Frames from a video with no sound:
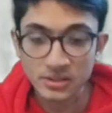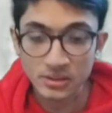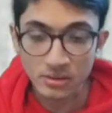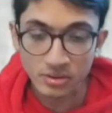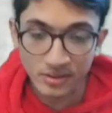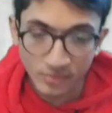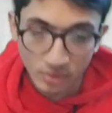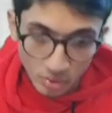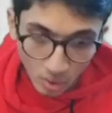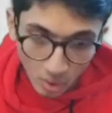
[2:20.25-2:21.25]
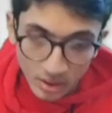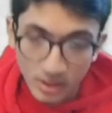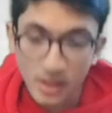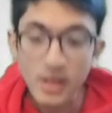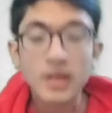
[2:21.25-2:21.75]
So therefore,
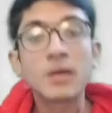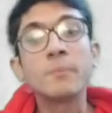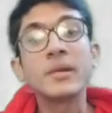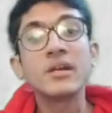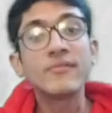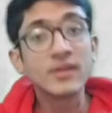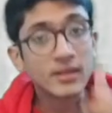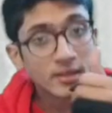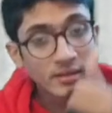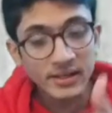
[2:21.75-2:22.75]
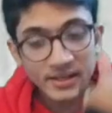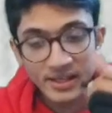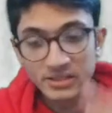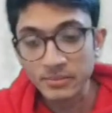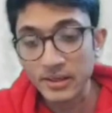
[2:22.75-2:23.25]
non-compete fee is an
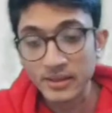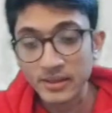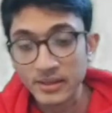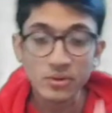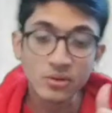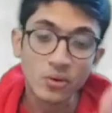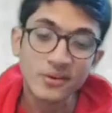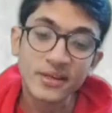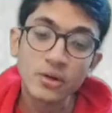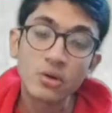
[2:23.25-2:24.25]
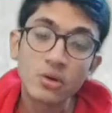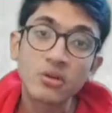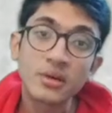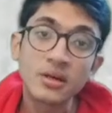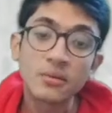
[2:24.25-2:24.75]
intangible asset because cost can also
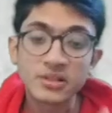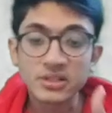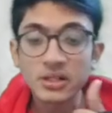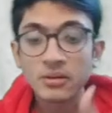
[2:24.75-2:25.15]
be measured.